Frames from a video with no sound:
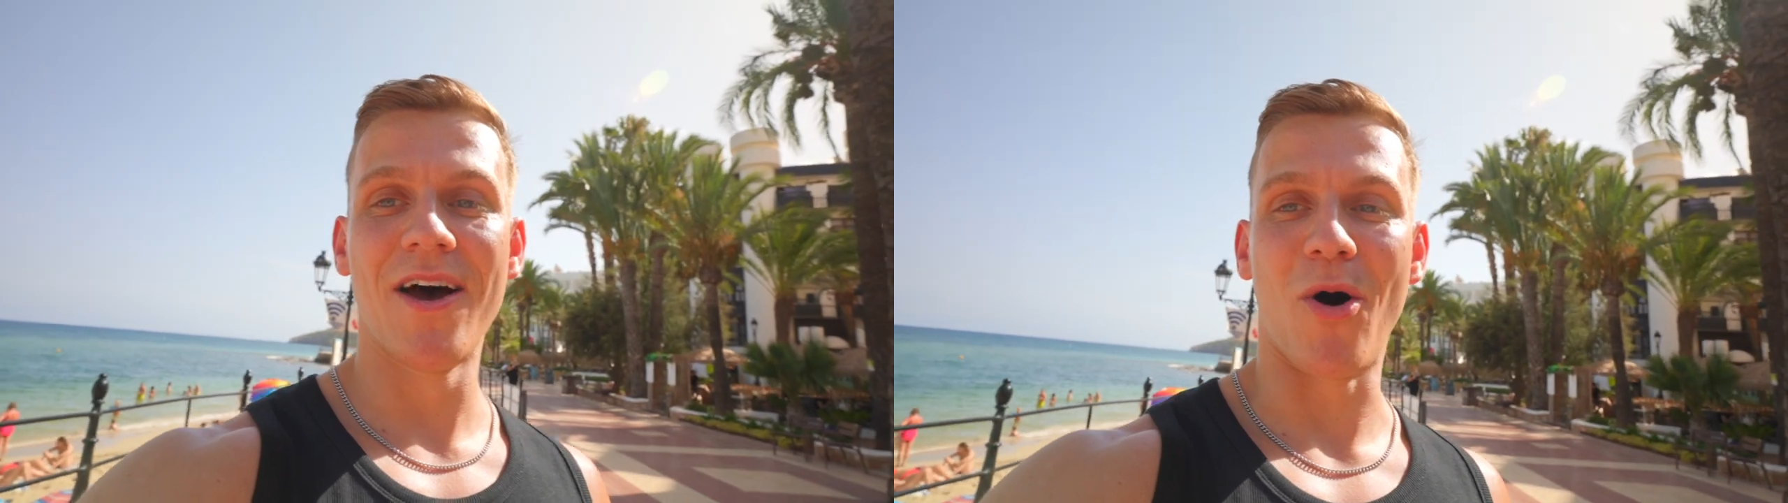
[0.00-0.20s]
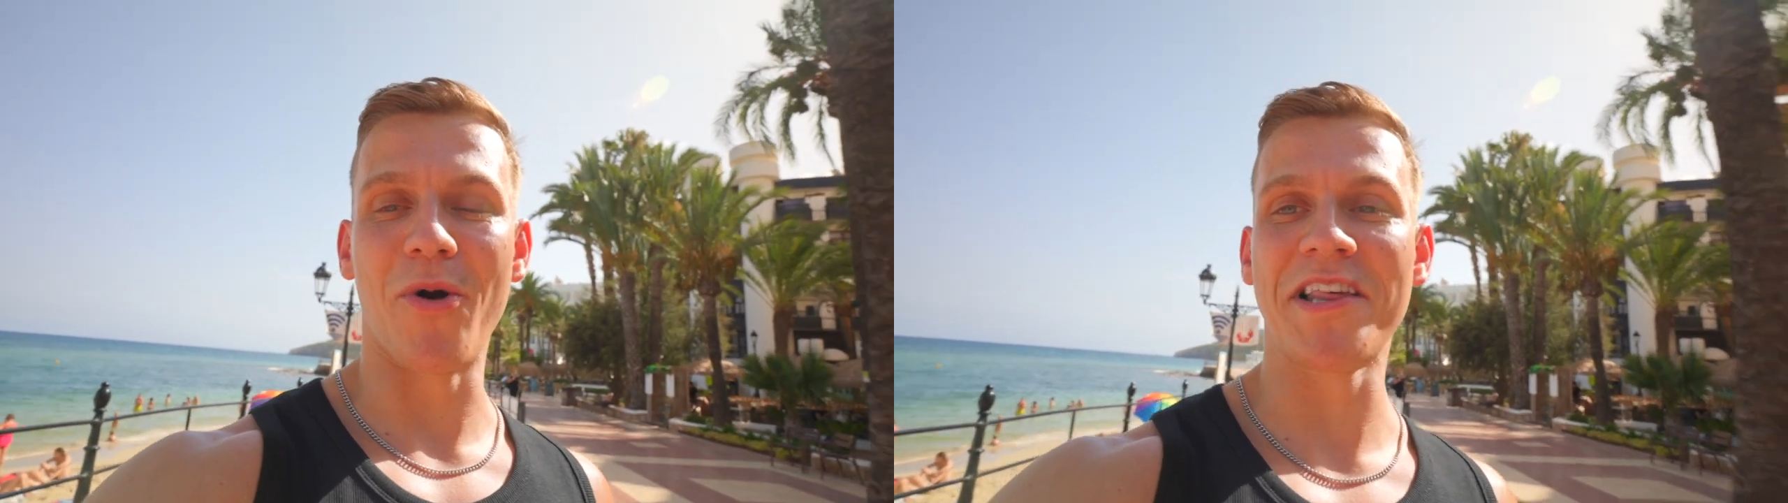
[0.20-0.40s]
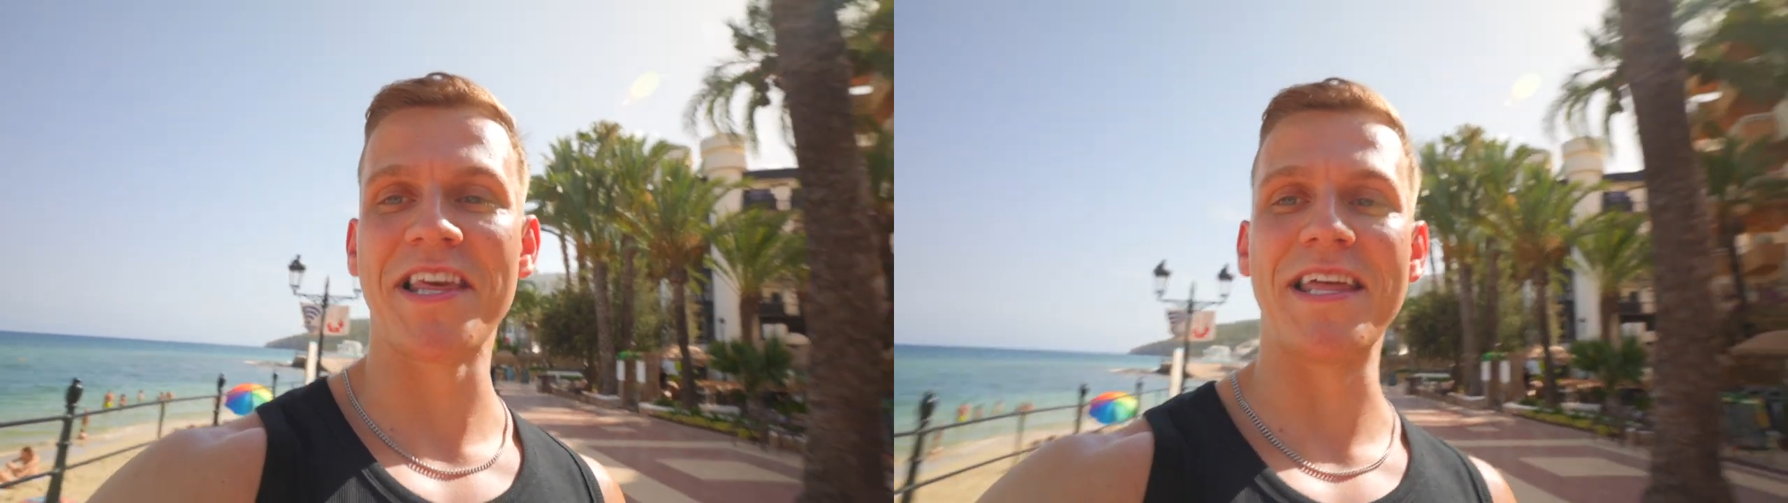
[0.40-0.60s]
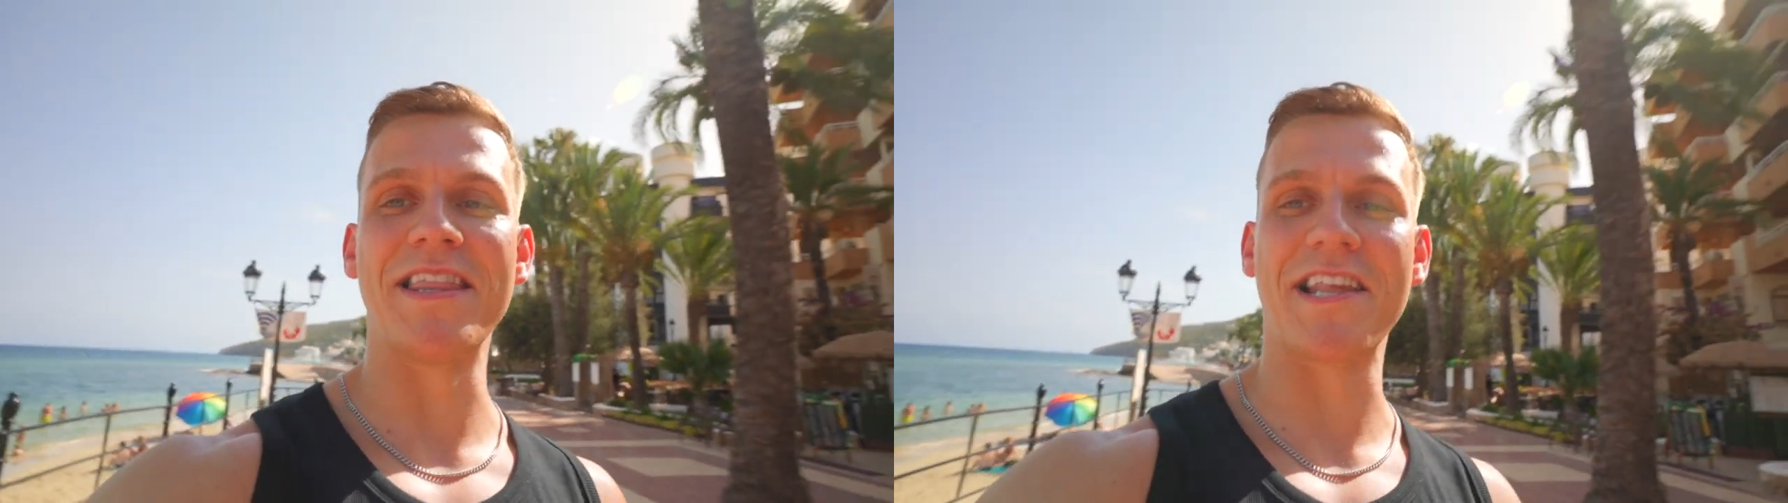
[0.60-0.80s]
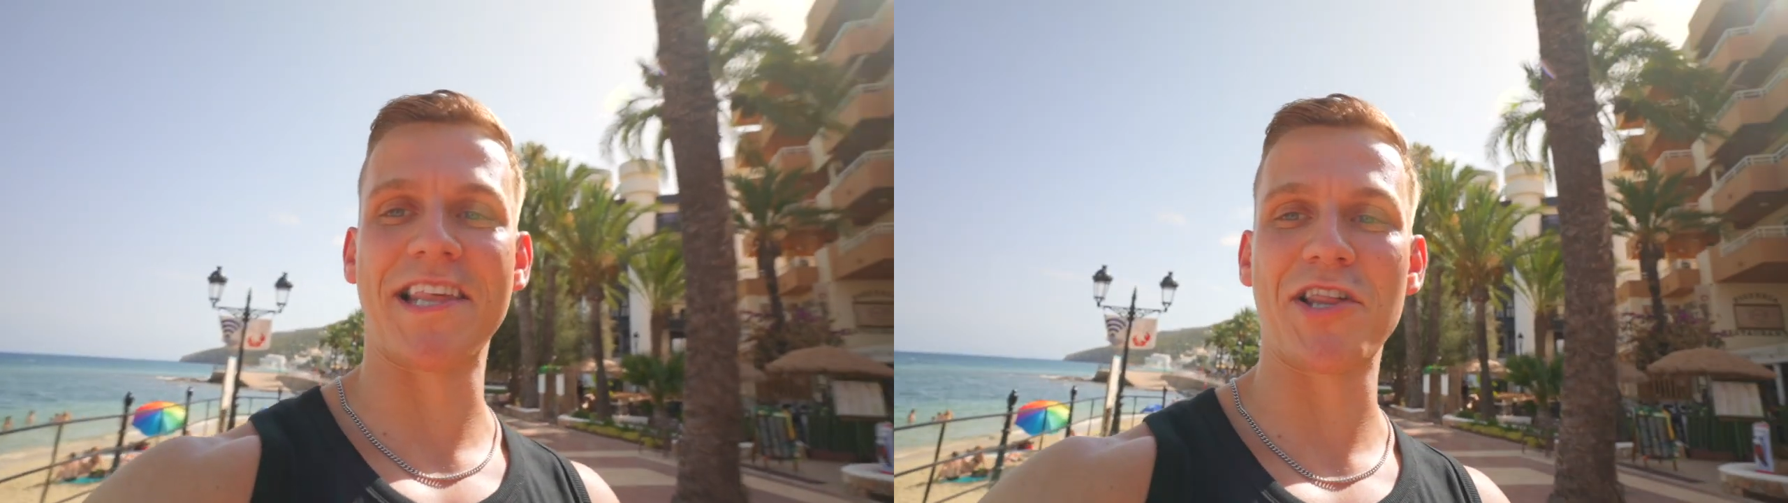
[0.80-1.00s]
honestly, the
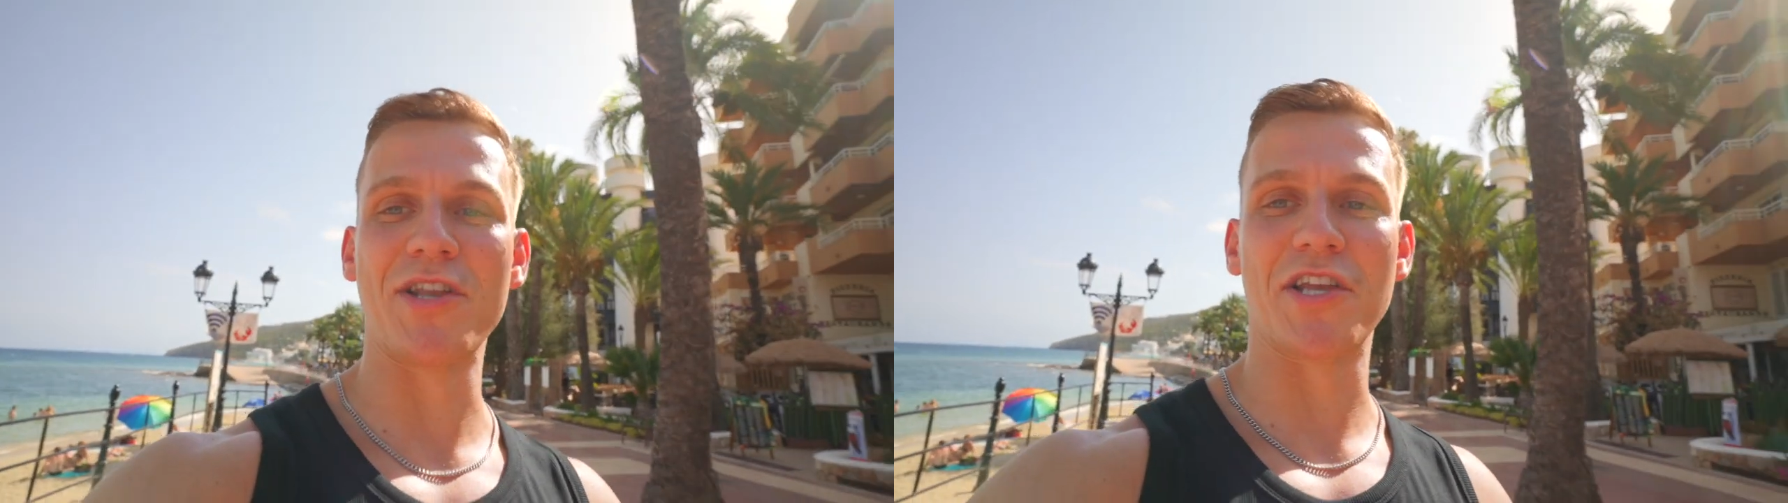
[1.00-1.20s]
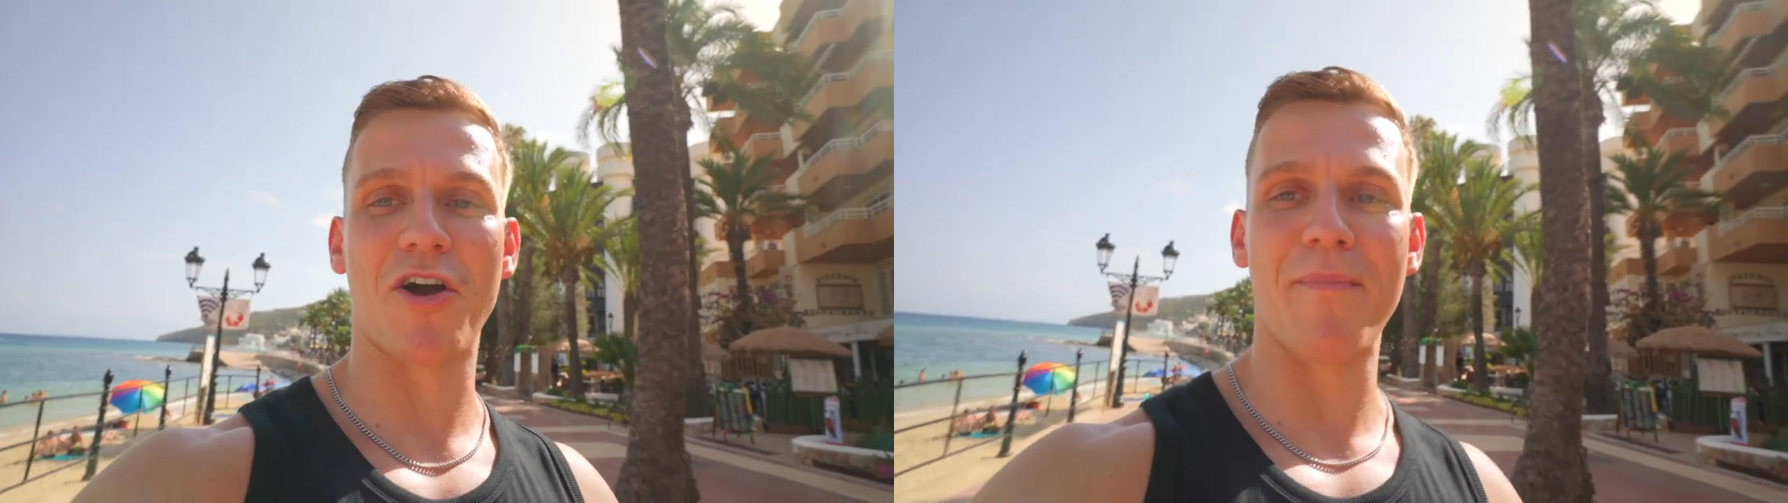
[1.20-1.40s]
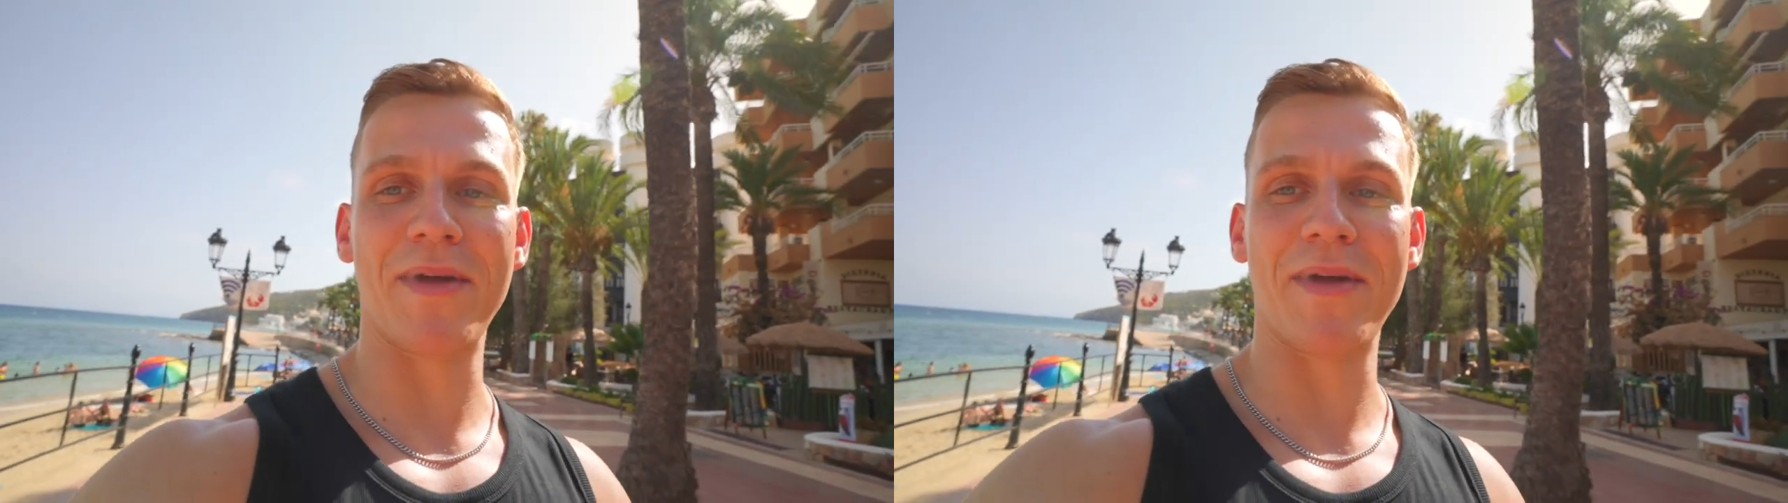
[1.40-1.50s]
decision to come